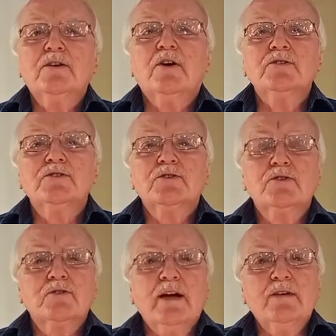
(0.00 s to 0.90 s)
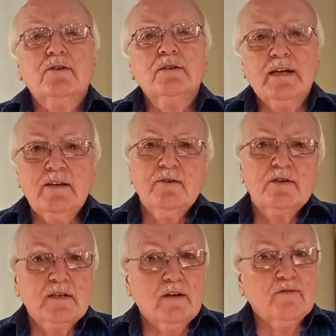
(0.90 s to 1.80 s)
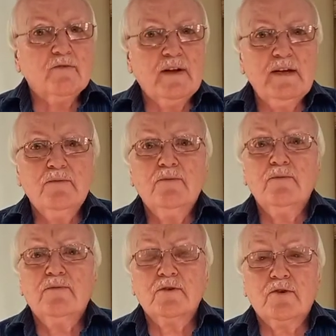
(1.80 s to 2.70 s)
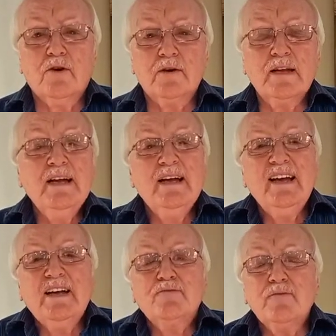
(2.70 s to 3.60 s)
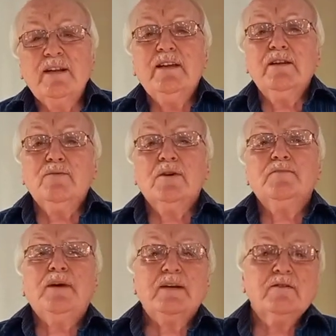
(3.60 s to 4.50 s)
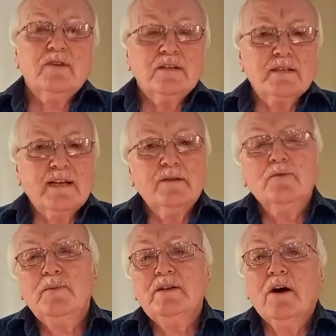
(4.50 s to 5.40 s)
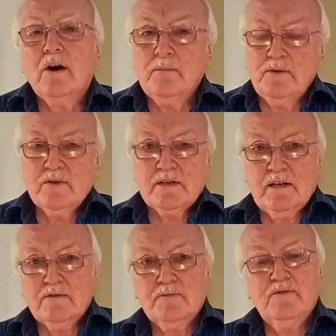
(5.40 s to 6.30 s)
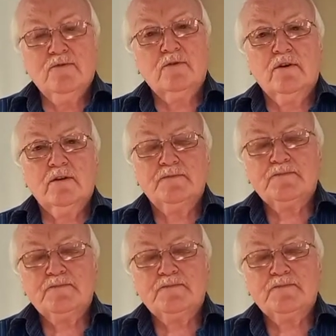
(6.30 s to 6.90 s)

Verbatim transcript: concentrate on getting yourself ready for God. It really, the word better translated would be to humble yourselves before God.